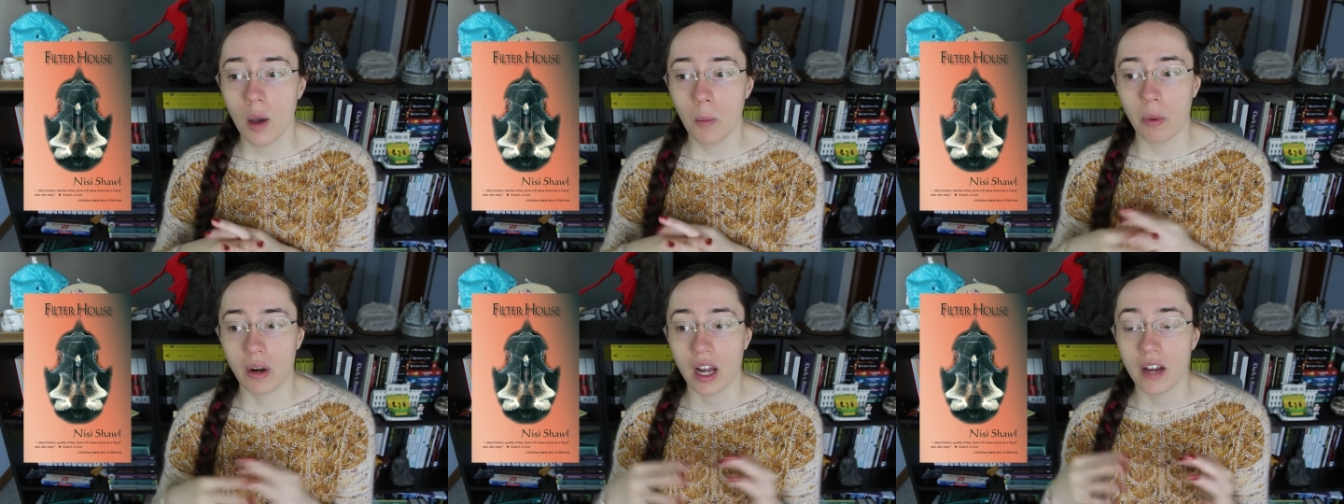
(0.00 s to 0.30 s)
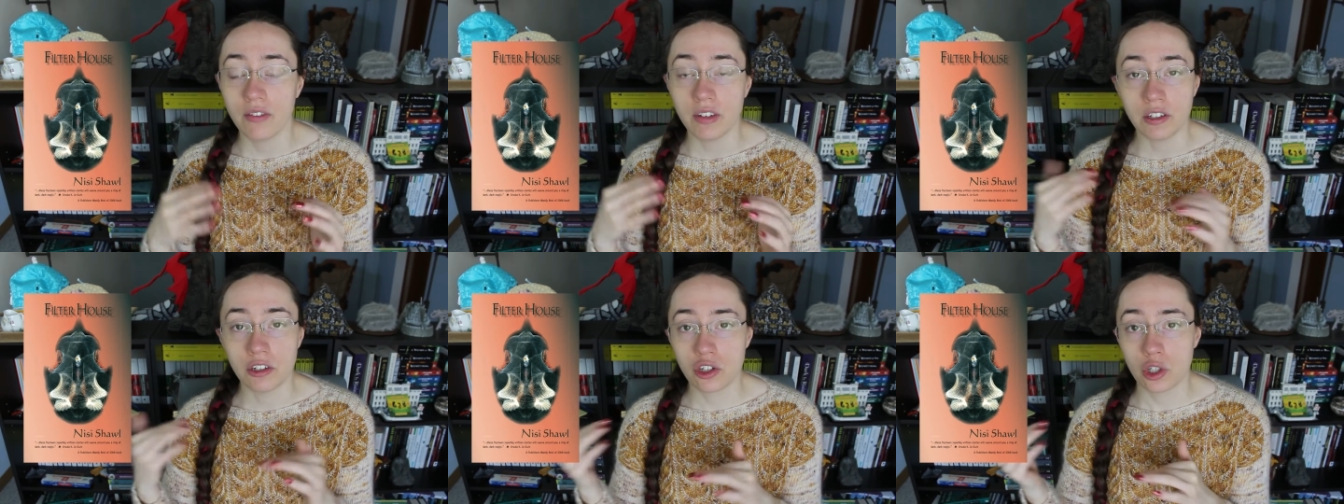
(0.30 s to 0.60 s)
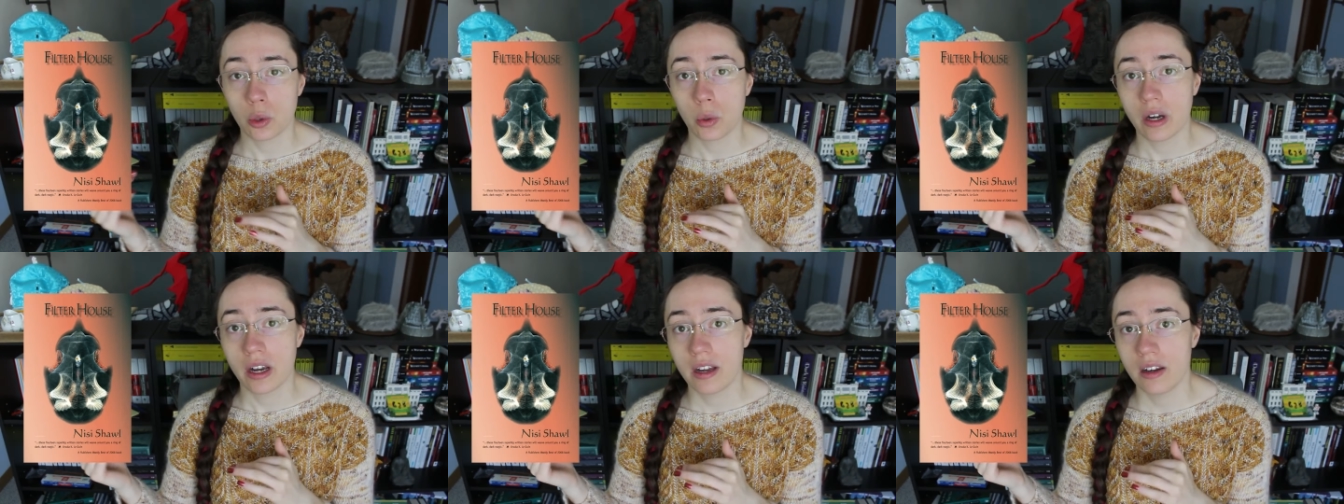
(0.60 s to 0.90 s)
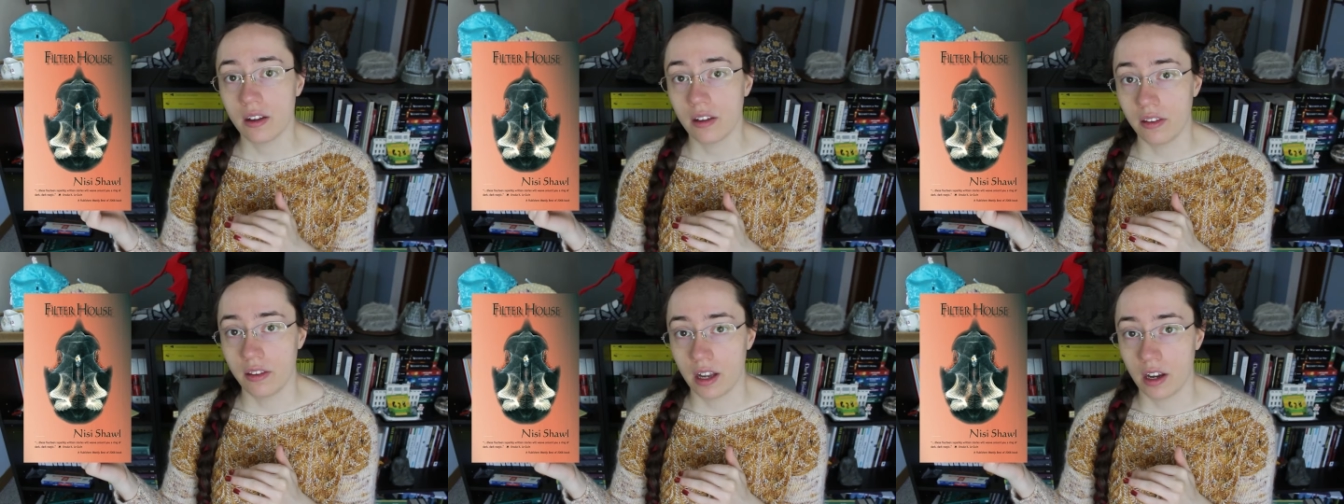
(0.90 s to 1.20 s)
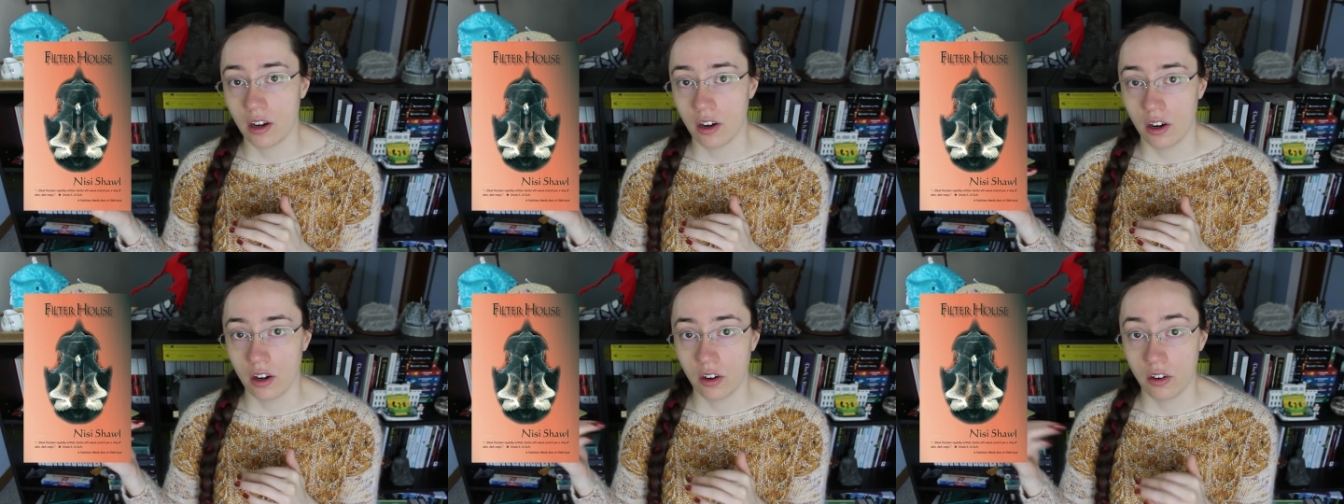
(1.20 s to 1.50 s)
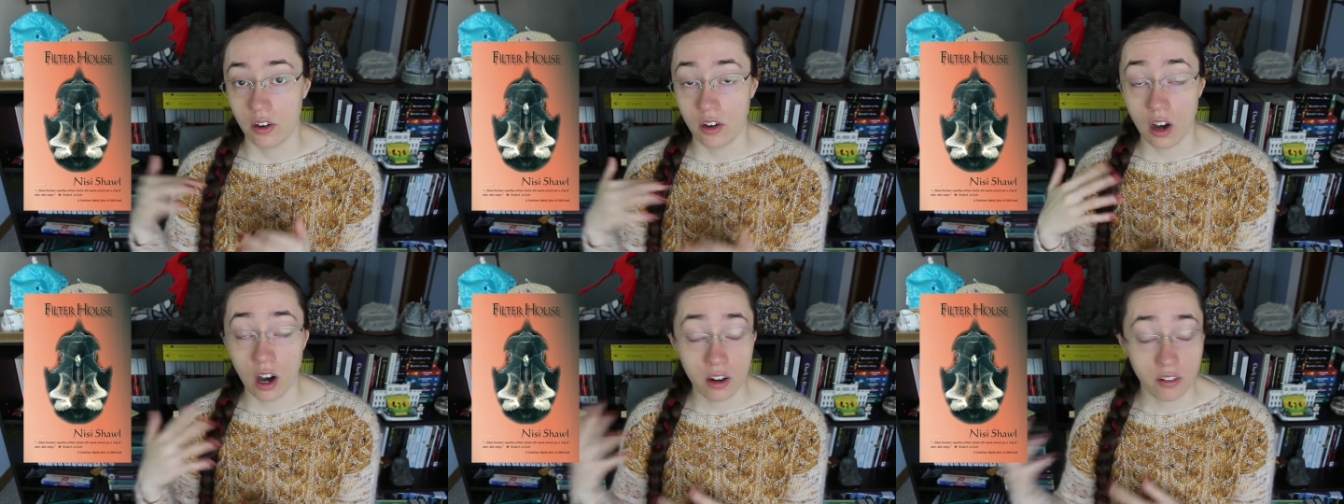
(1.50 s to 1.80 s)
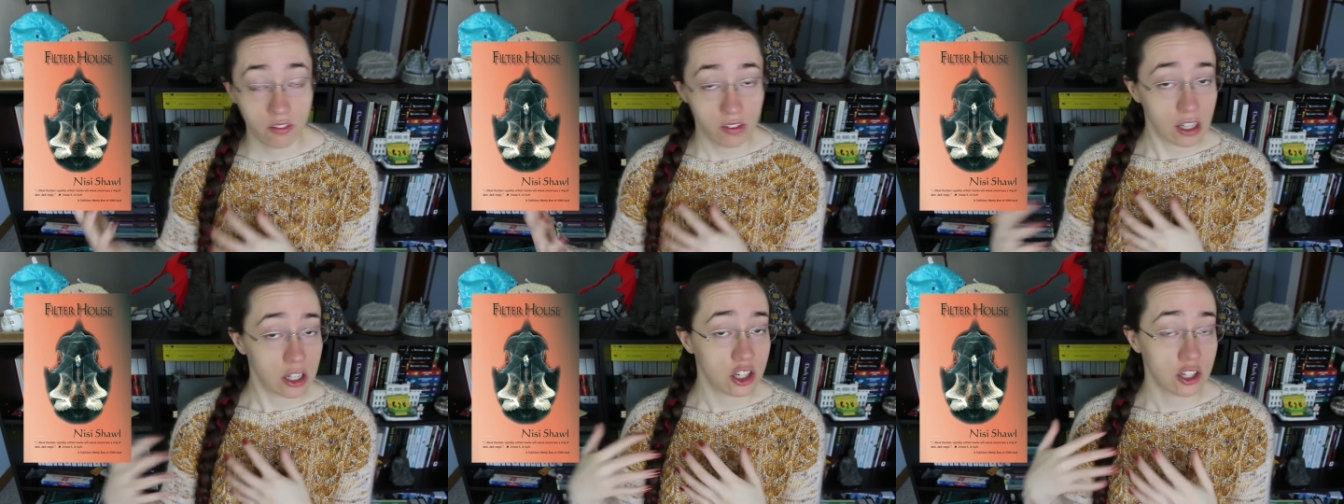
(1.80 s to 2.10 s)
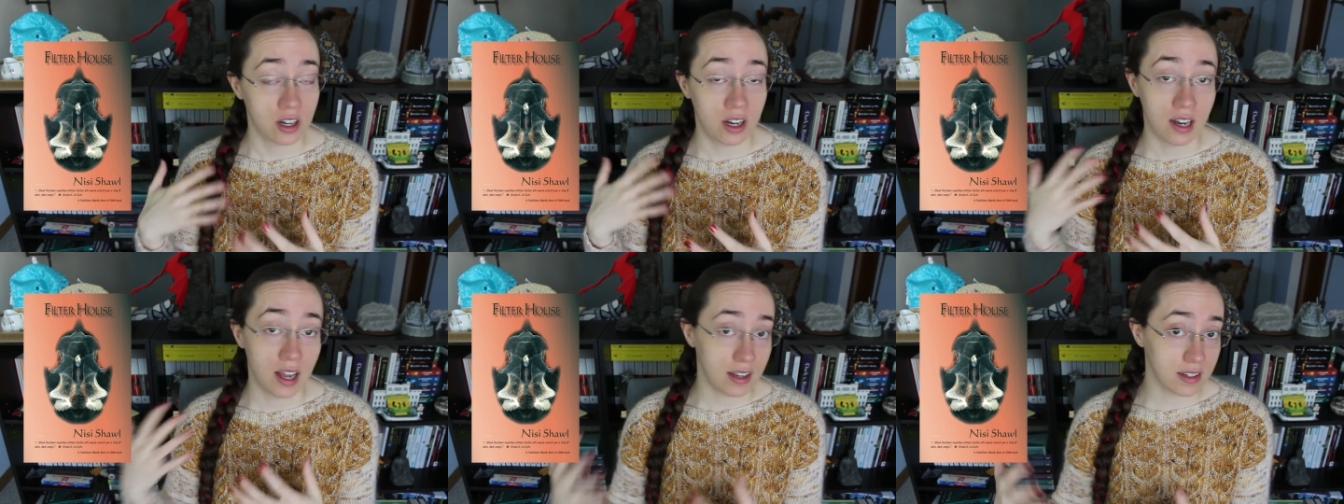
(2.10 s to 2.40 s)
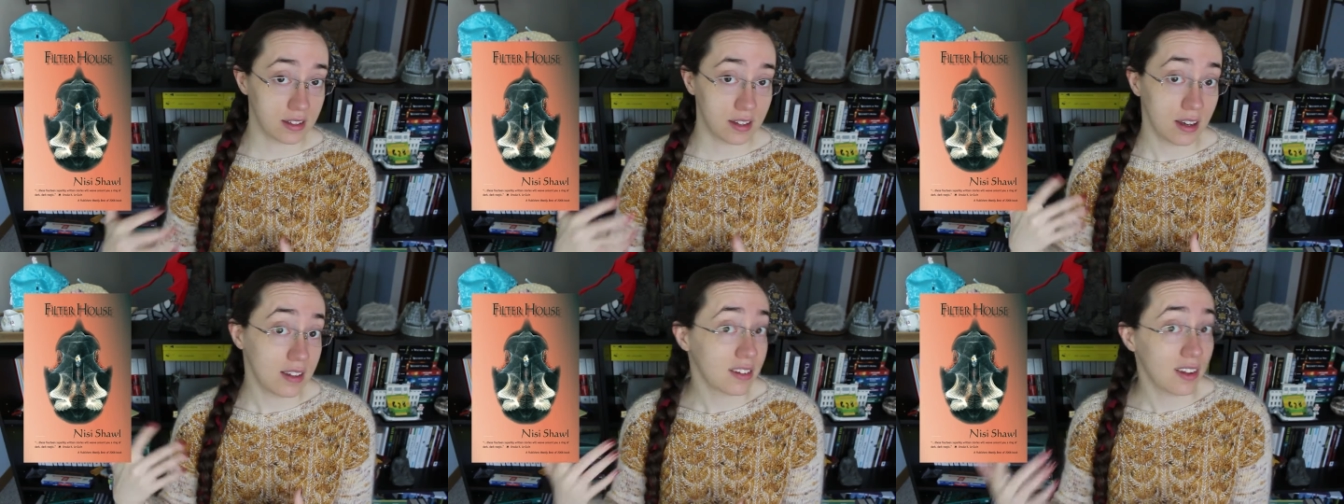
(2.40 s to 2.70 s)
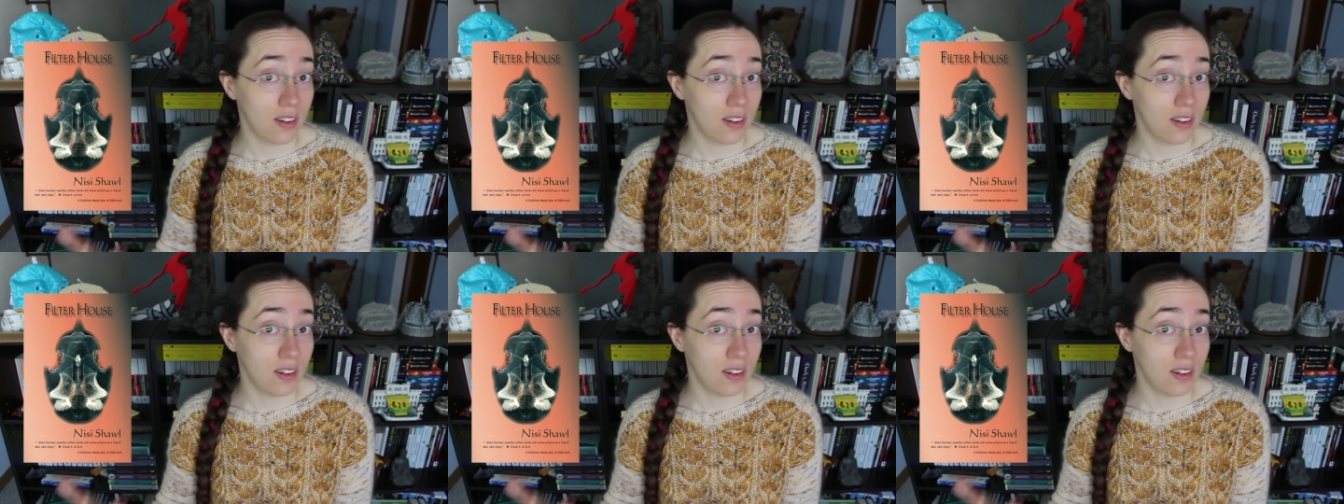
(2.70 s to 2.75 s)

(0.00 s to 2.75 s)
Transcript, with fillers: but I've enjoyed their nonfiction and essays